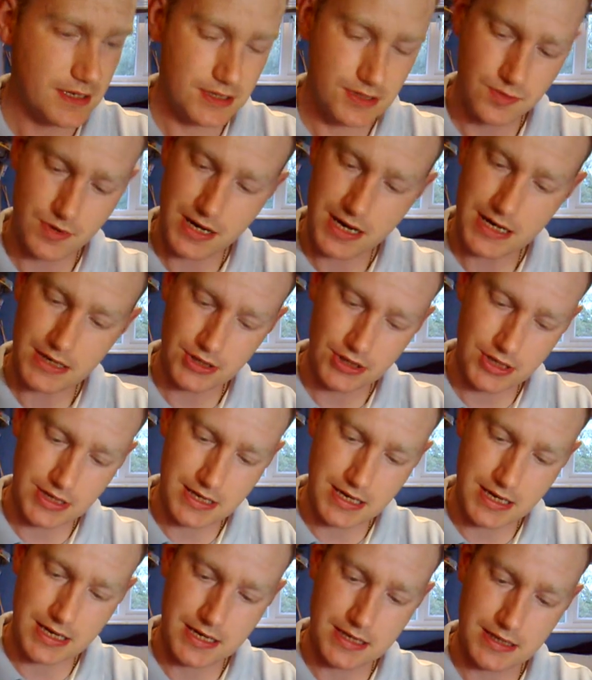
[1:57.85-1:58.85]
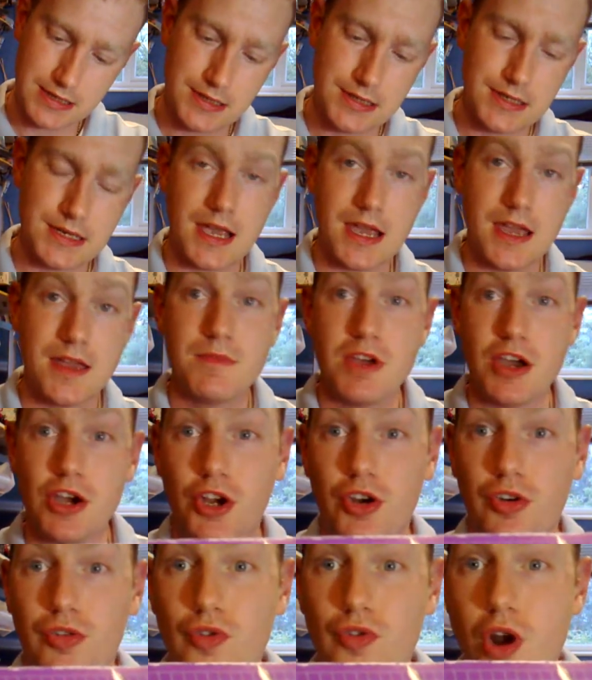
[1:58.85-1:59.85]
this one actually is
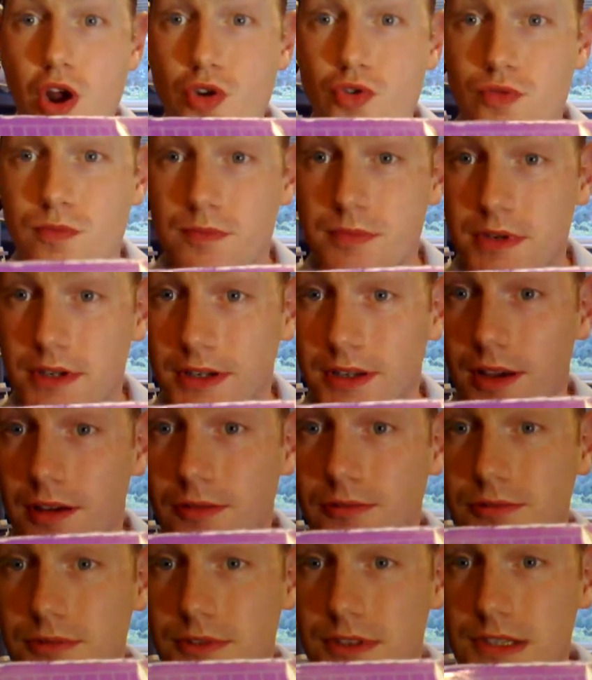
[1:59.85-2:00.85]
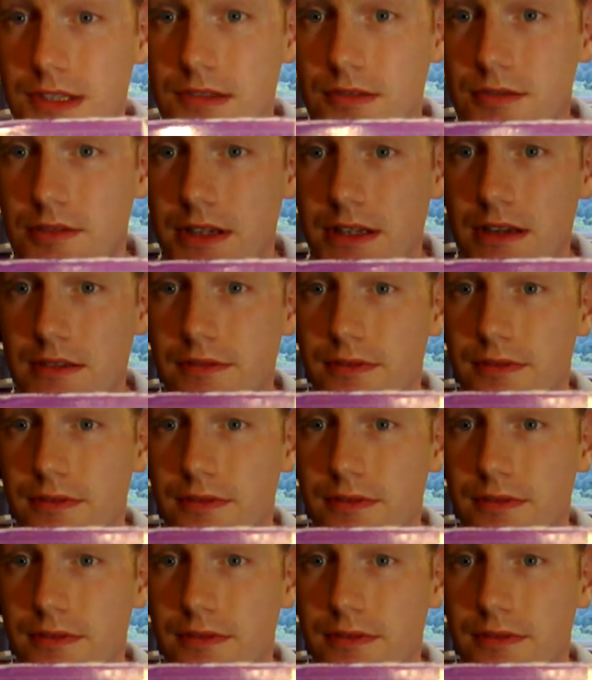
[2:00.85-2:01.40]
a chromed gold sword.